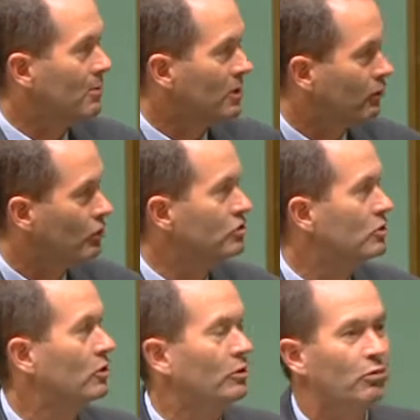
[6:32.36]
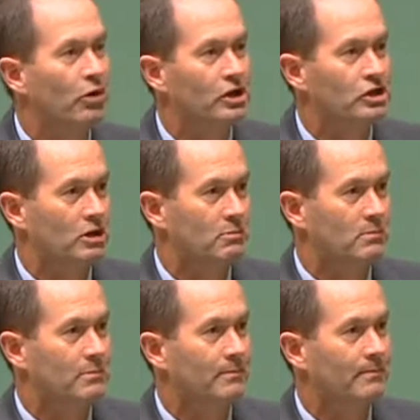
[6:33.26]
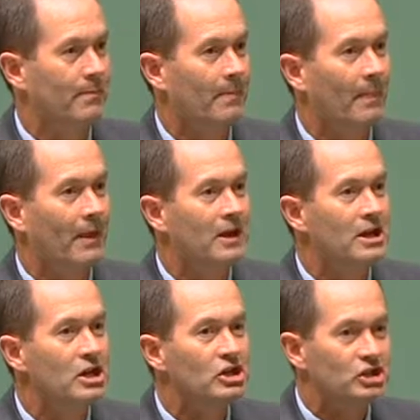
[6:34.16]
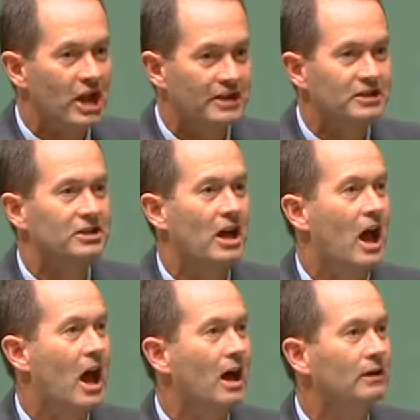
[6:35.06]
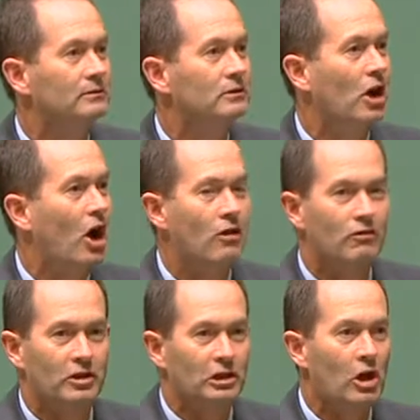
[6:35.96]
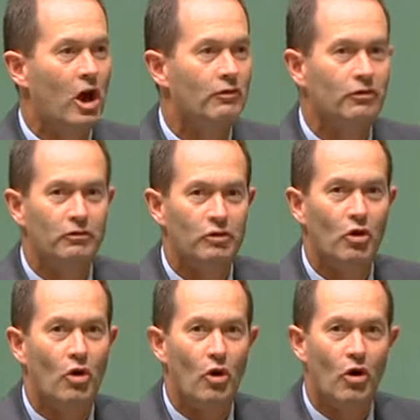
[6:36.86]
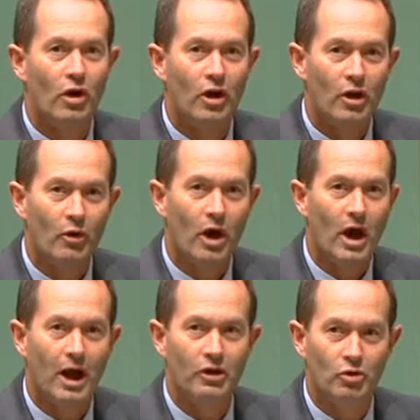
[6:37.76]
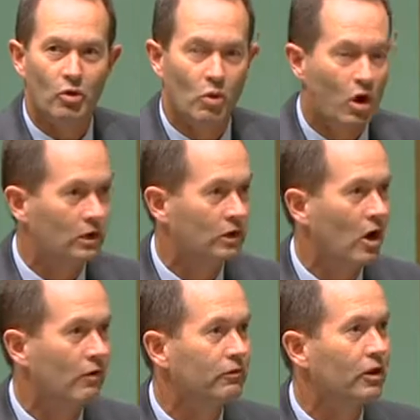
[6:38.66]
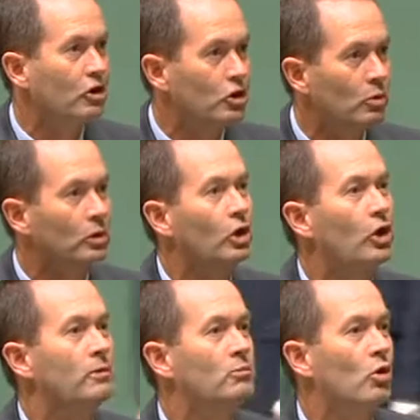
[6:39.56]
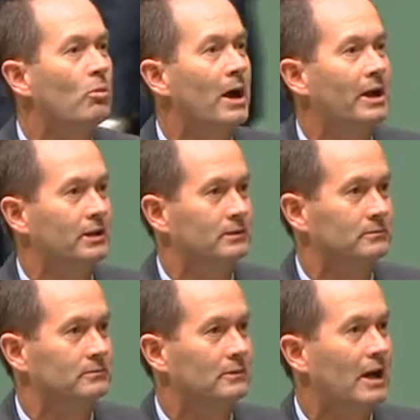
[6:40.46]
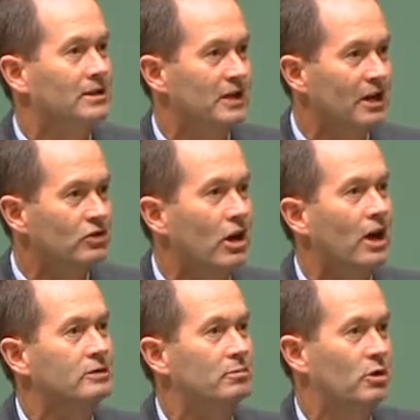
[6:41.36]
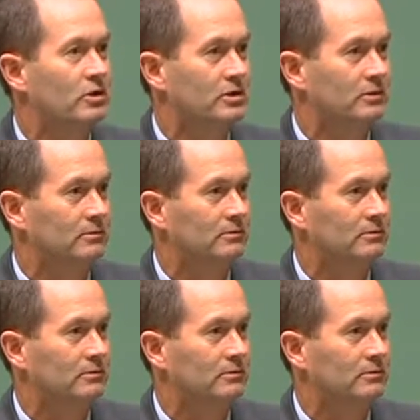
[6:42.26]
if you do an apprenticeship, chances are, over the life of your work life, you will earn more money as a tradesperson